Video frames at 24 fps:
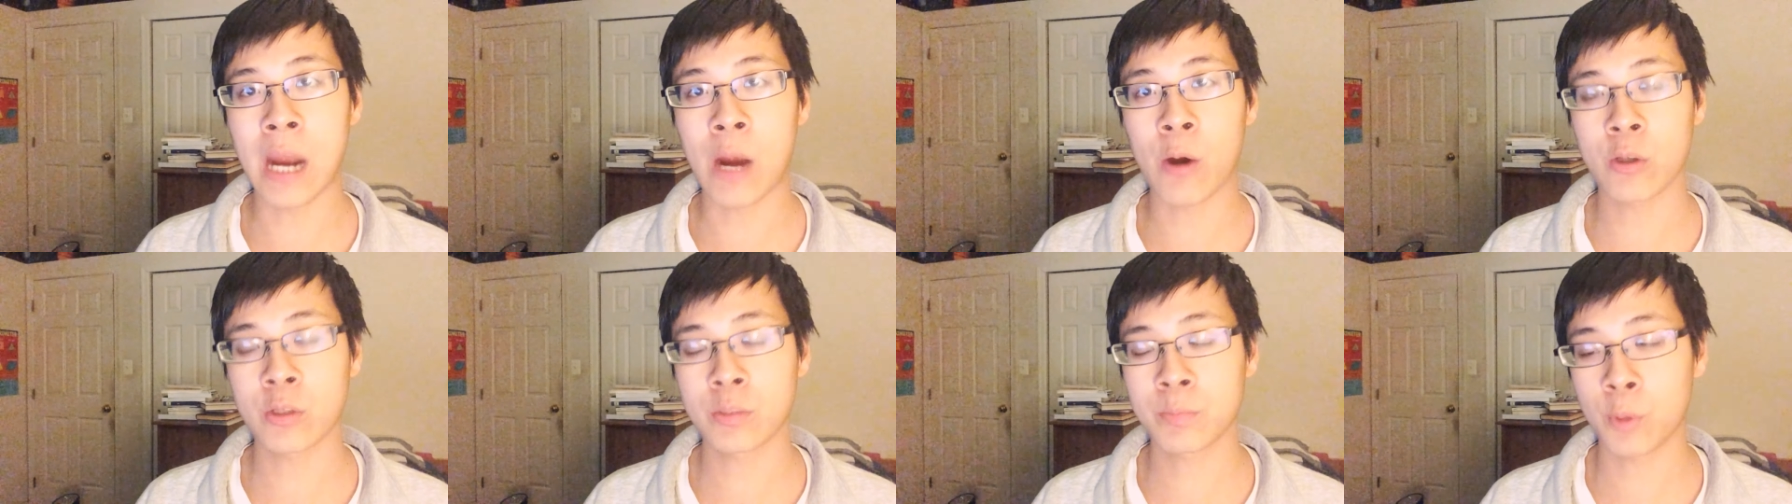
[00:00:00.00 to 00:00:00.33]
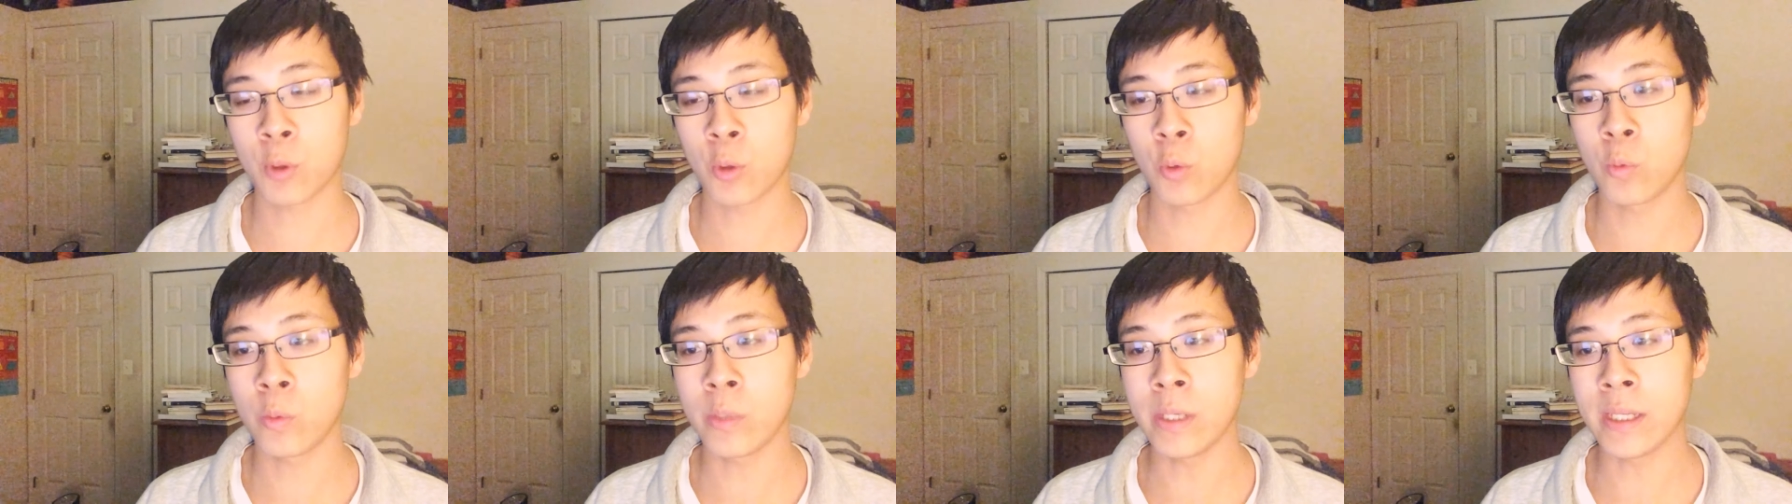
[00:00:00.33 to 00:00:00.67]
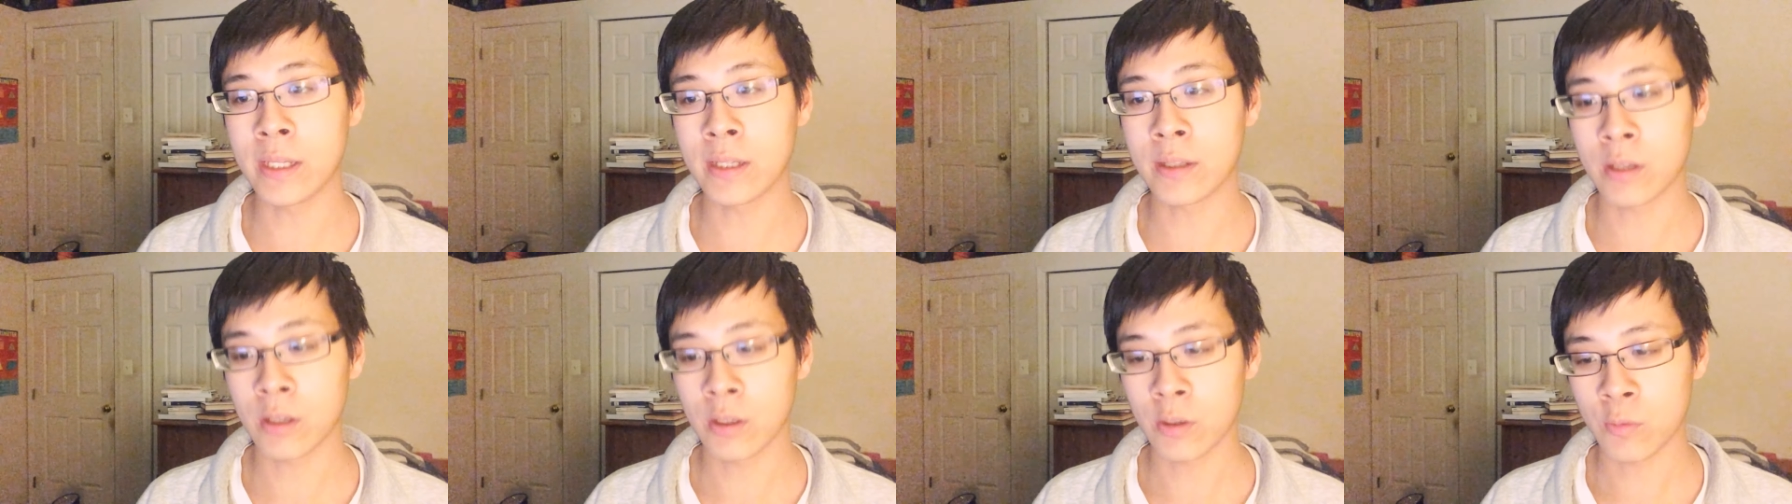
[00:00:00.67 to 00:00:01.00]
hours per
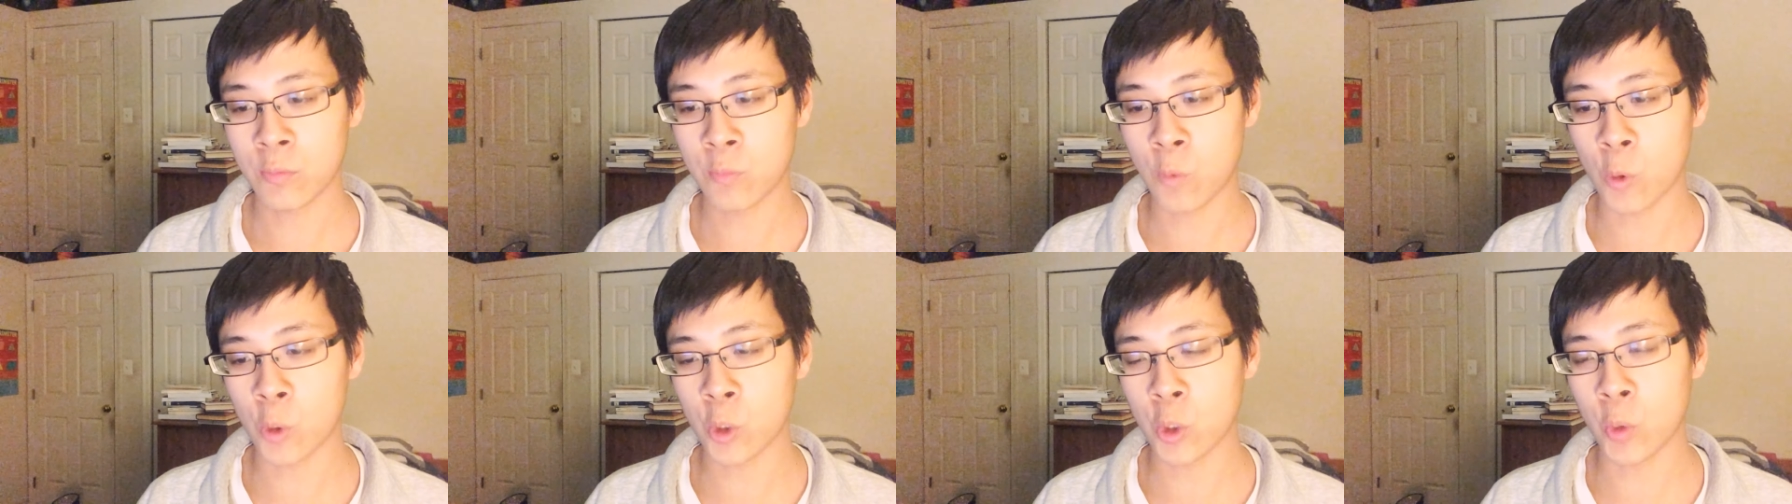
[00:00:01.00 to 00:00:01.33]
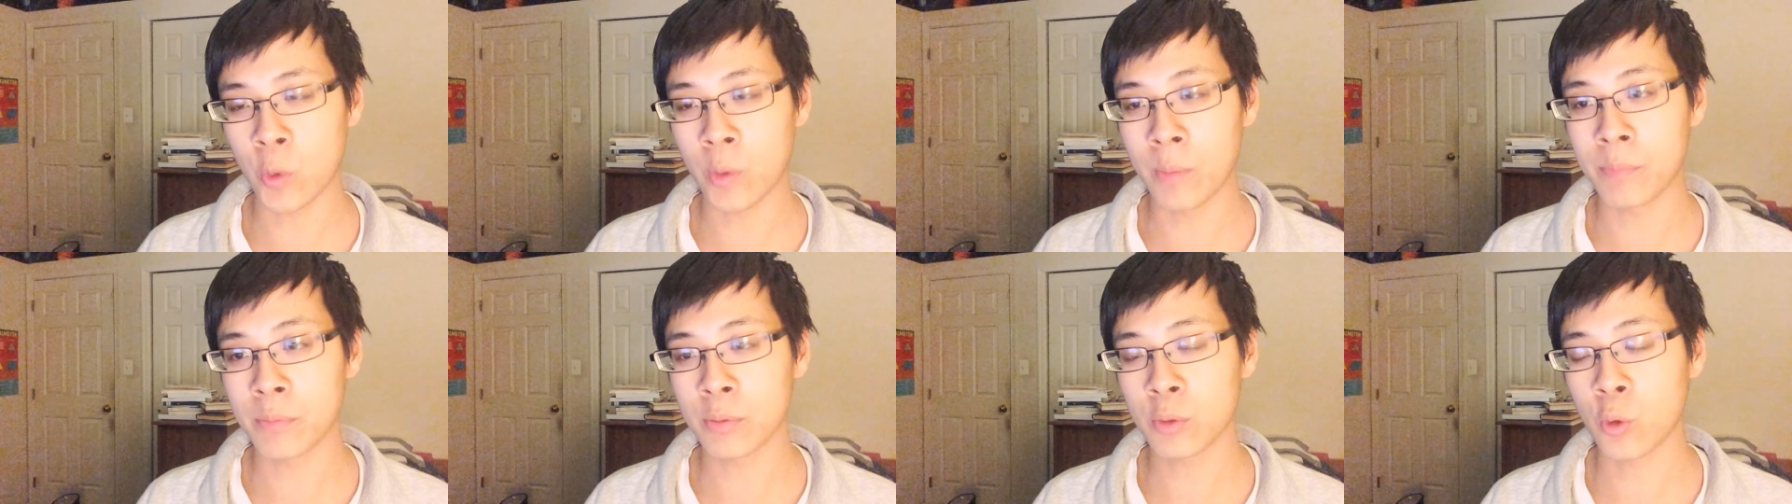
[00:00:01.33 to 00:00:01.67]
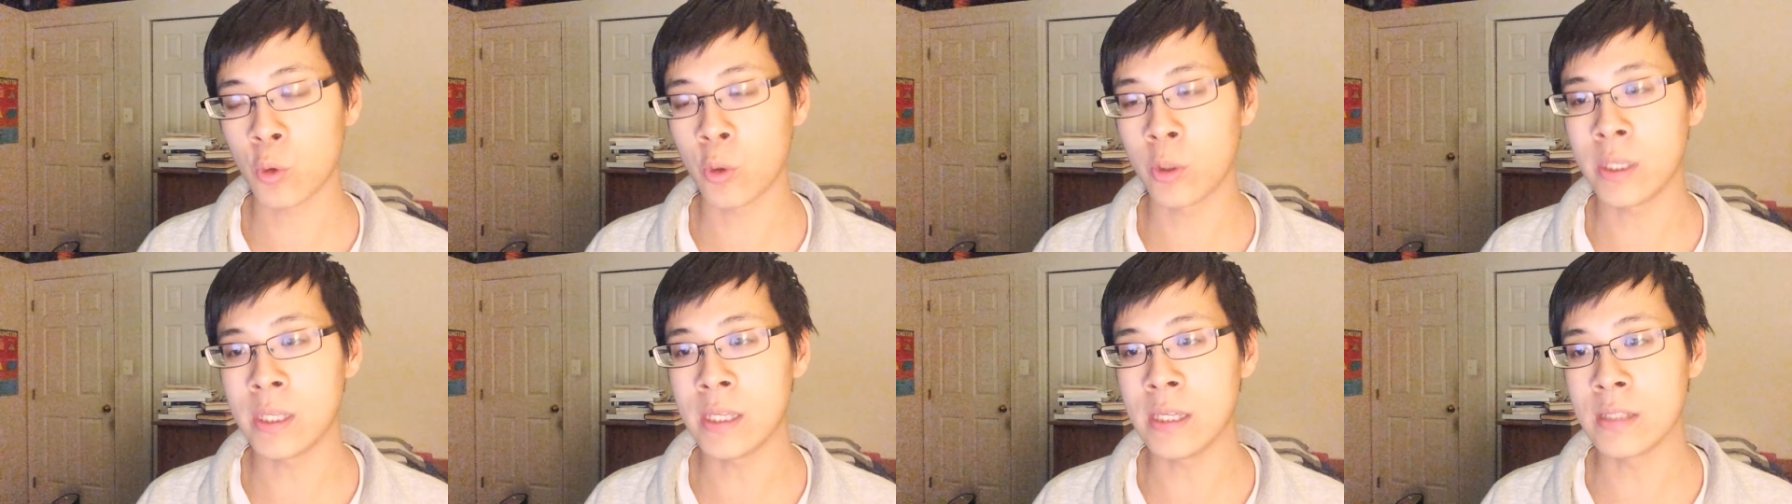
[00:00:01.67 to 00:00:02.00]
week for your
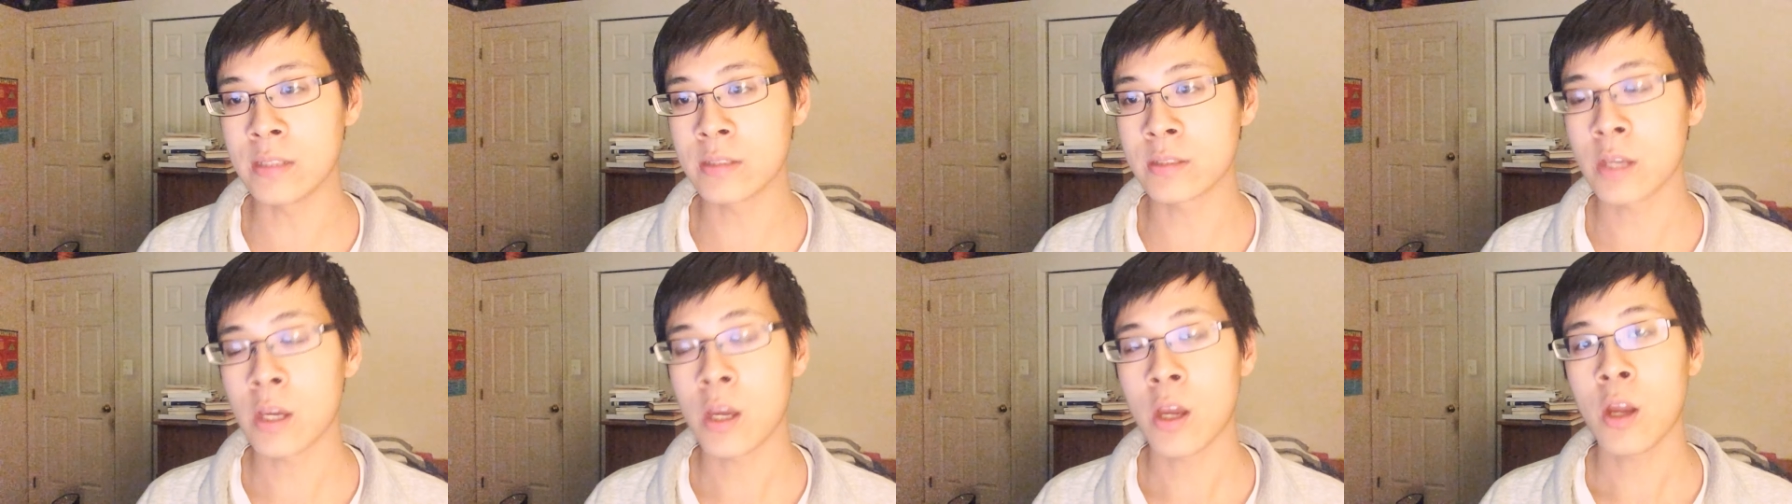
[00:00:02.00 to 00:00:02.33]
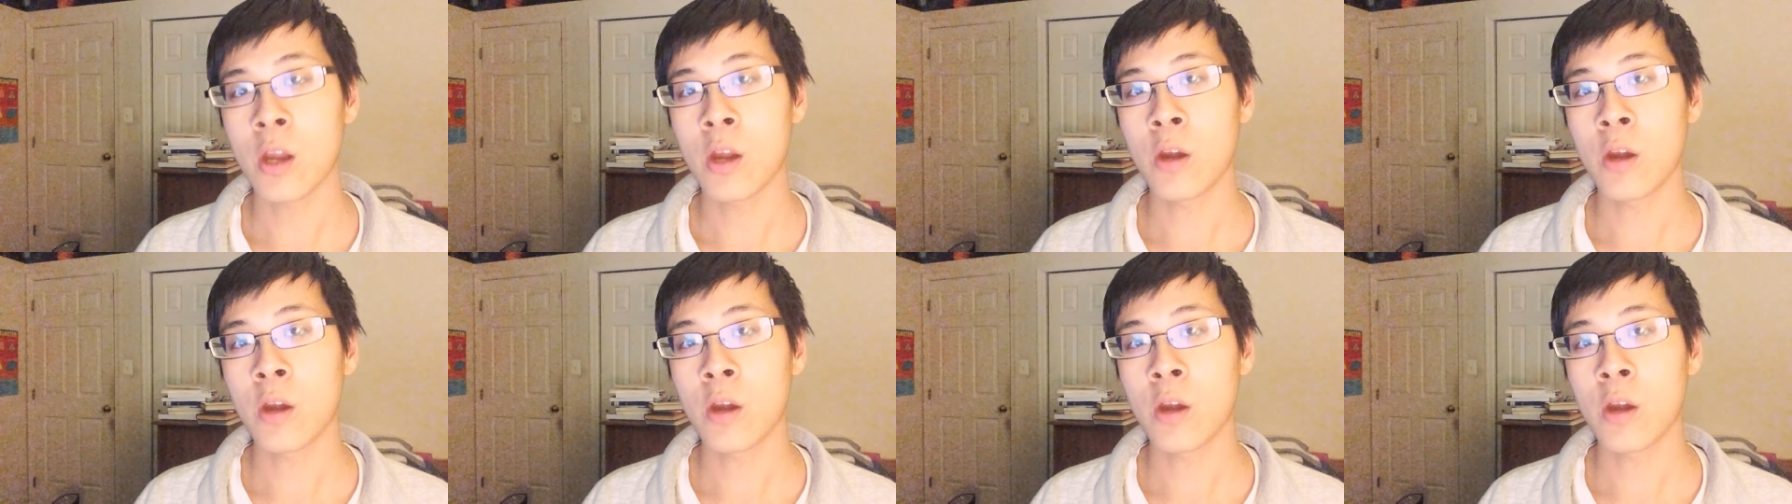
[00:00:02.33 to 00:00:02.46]
employees